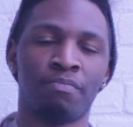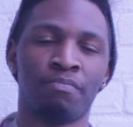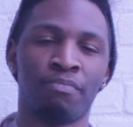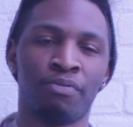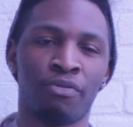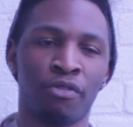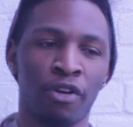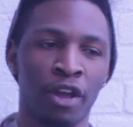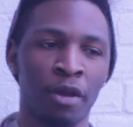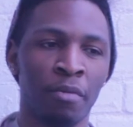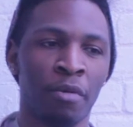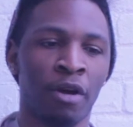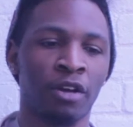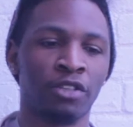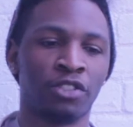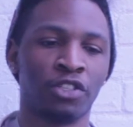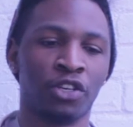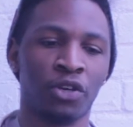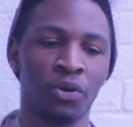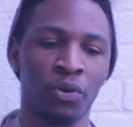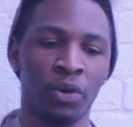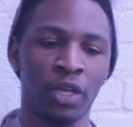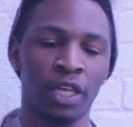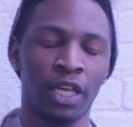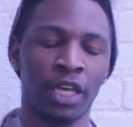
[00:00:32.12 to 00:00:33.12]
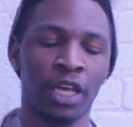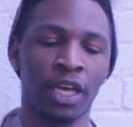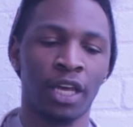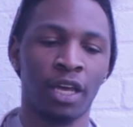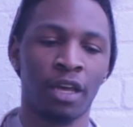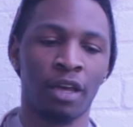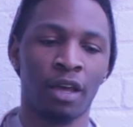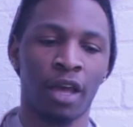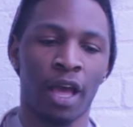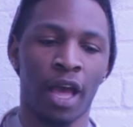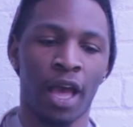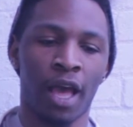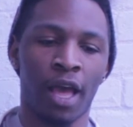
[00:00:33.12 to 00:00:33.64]
Pretty much Guilty
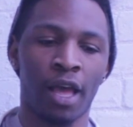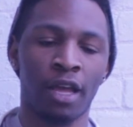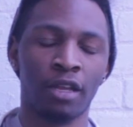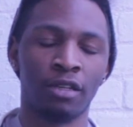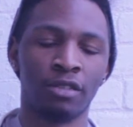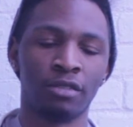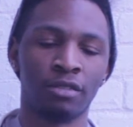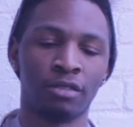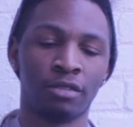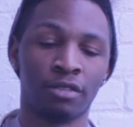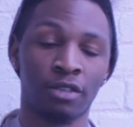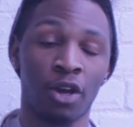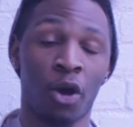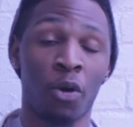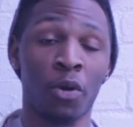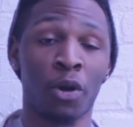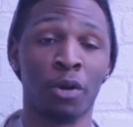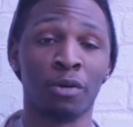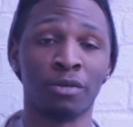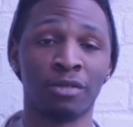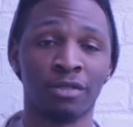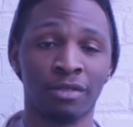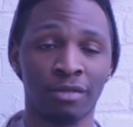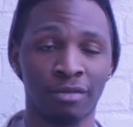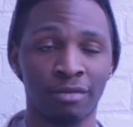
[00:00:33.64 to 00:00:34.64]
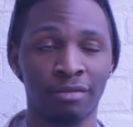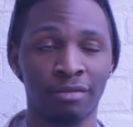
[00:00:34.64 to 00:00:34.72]
Gear and Skullgirls.